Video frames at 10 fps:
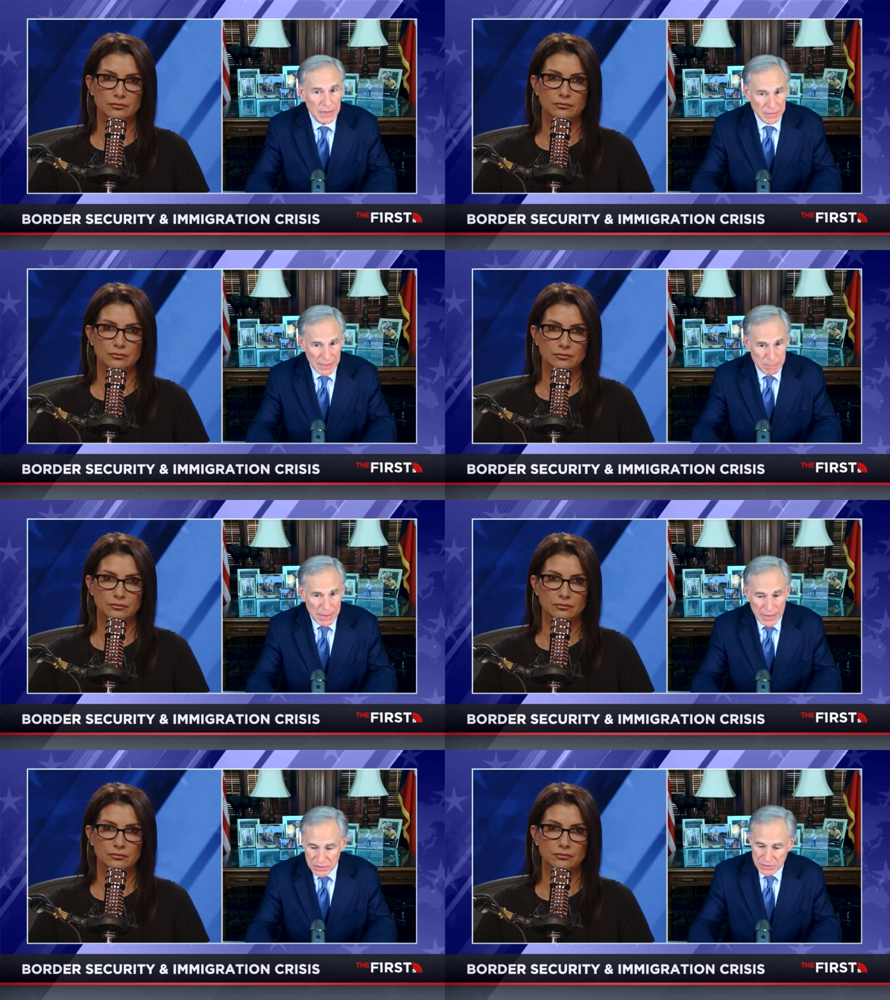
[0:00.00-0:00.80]
Speaker 1: they
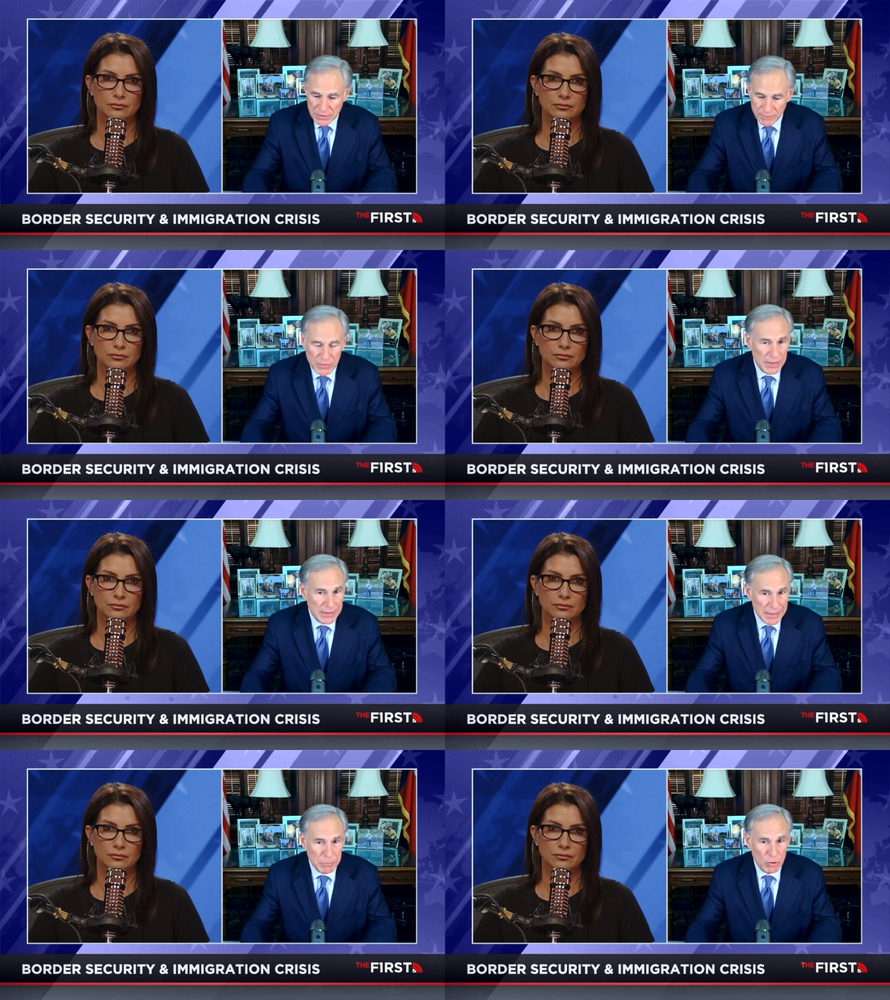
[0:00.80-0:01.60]
passed an
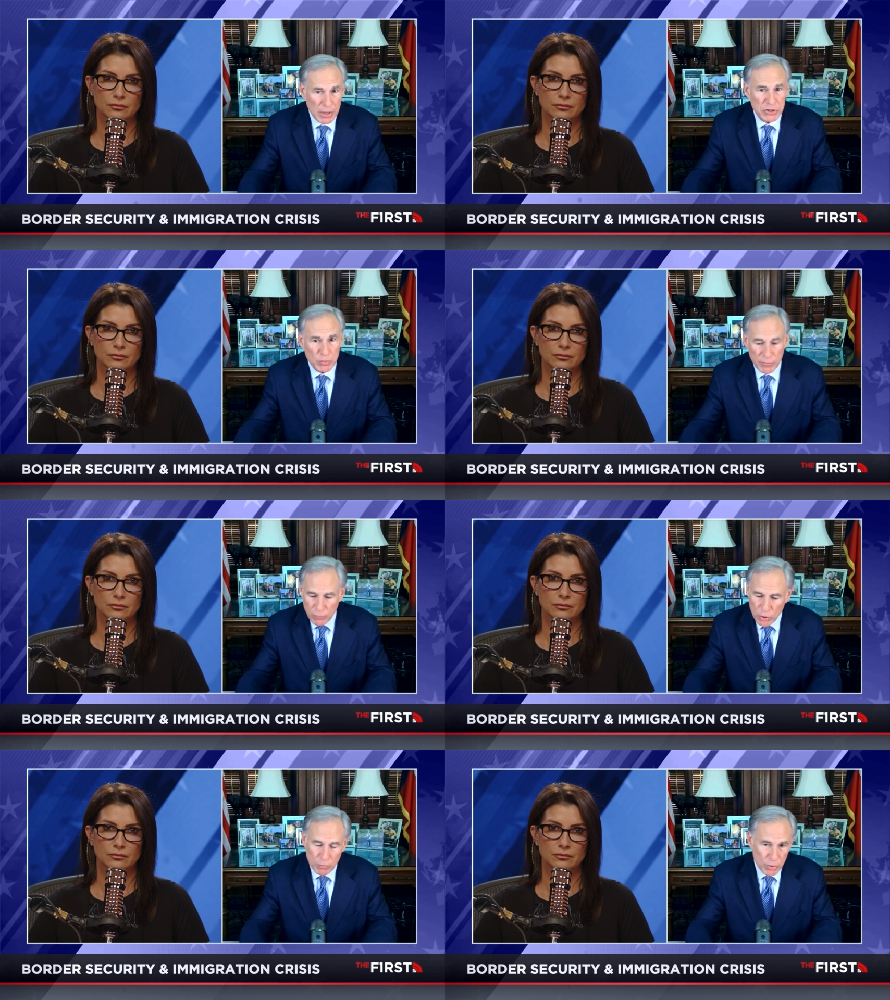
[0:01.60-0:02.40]
immigration
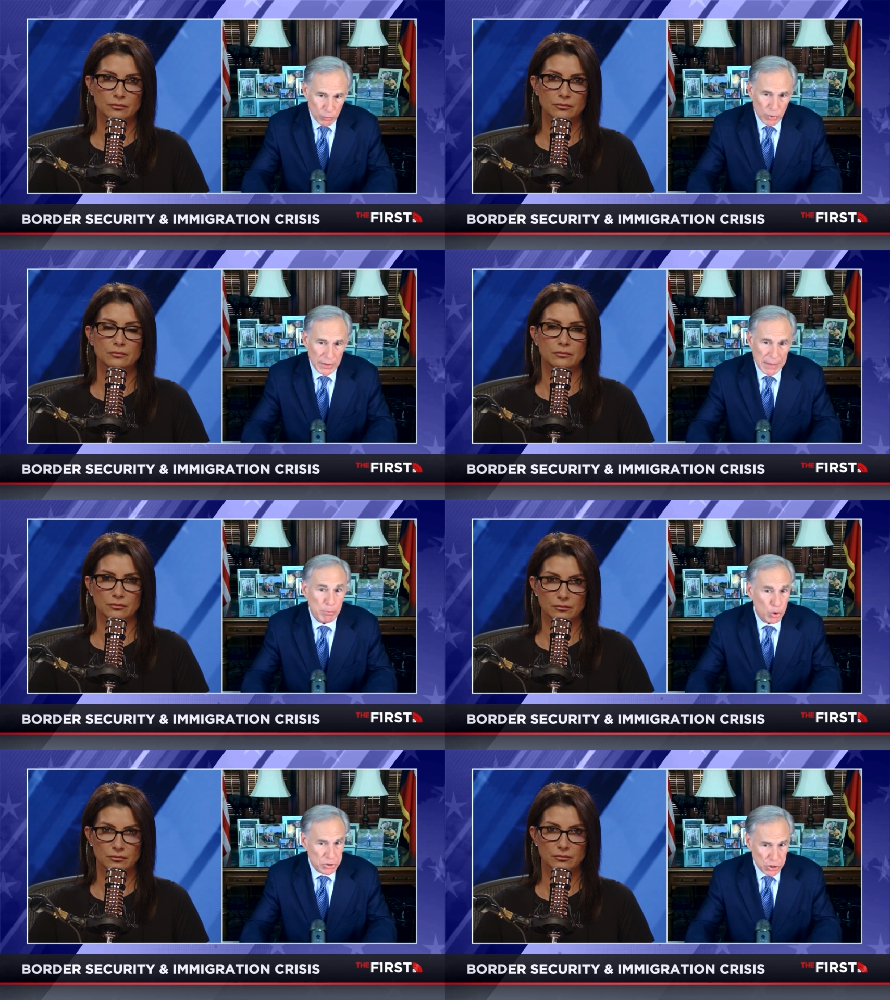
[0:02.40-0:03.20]
reform, really a
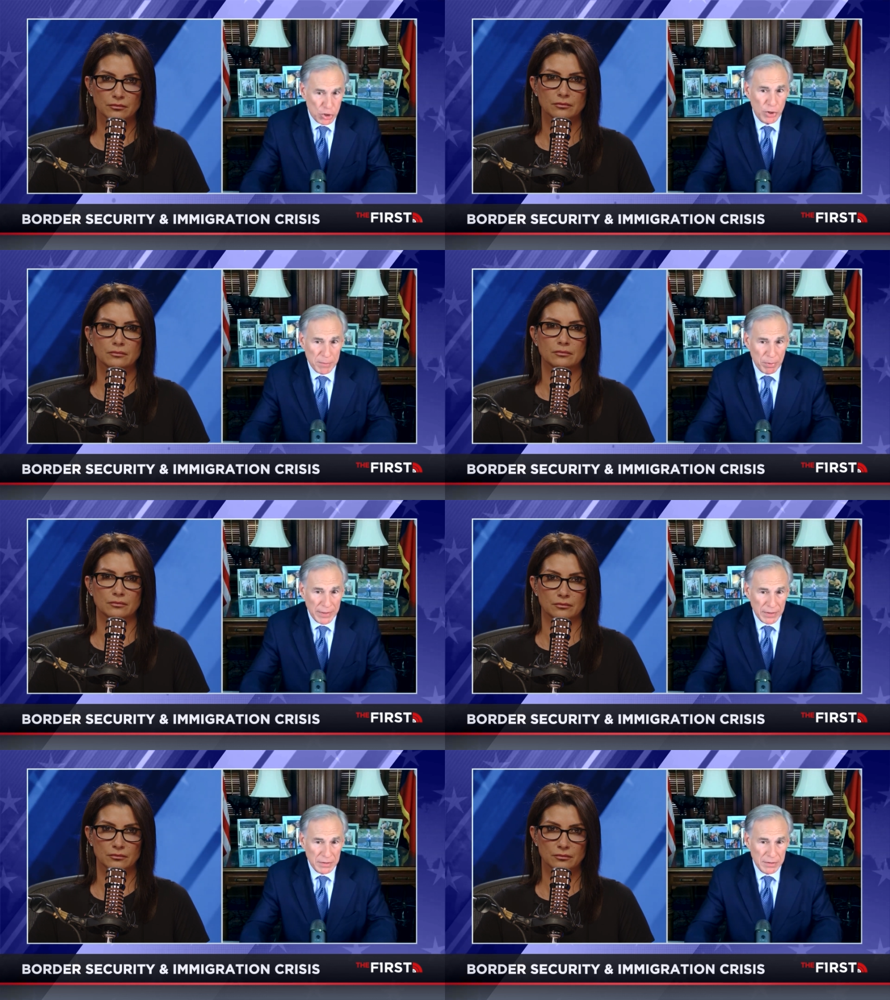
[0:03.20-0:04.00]
border security plan.